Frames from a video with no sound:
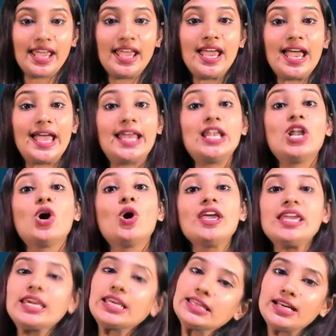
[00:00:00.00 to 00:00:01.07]

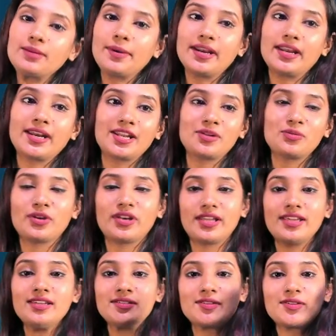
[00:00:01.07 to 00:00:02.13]
alloying endana padikkunennu munne
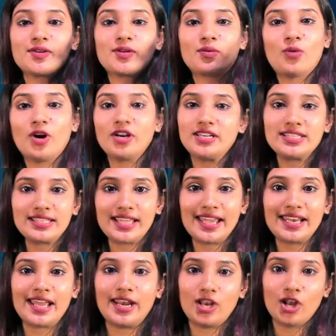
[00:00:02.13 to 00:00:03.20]
what is an
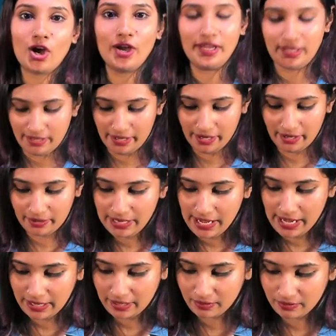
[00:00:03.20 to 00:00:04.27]
alloy ennu ariyana
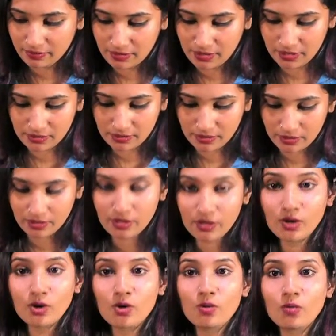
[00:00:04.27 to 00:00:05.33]
alle? Yes.
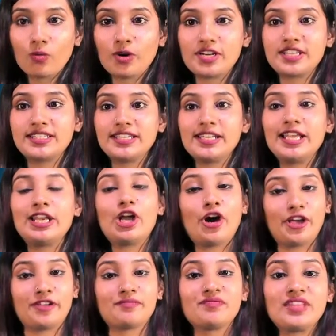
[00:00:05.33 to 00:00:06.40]
What is an alloy?
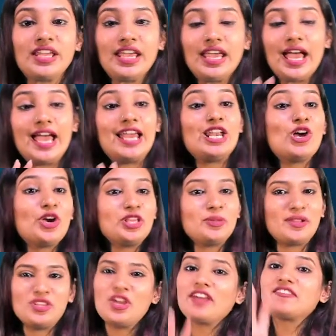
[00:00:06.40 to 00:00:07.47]
Alloy,
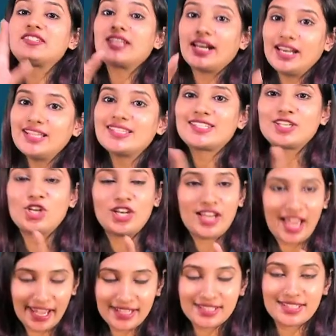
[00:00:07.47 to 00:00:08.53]
you have studied this in your
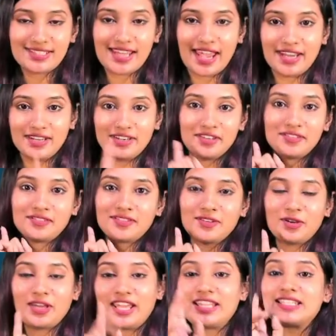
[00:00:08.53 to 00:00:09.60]
9th standard.
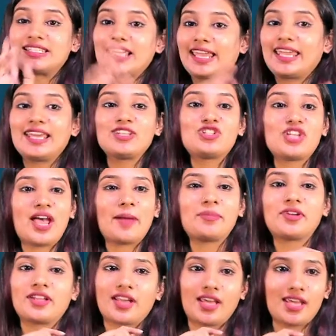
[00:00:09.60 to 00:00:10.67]
Okay, in the 2nd
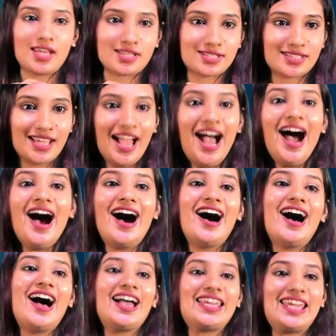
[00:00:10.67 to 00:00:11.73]
chapter, I guess.
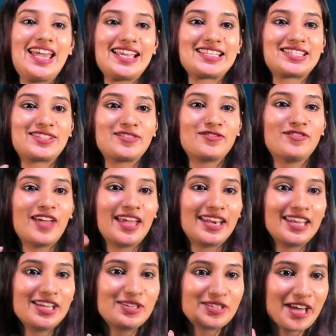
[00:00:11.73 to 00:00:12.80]
Yes,
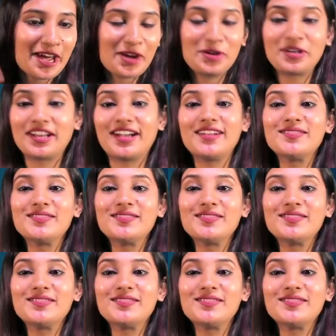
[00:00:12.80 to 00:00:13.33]
very good, Iona.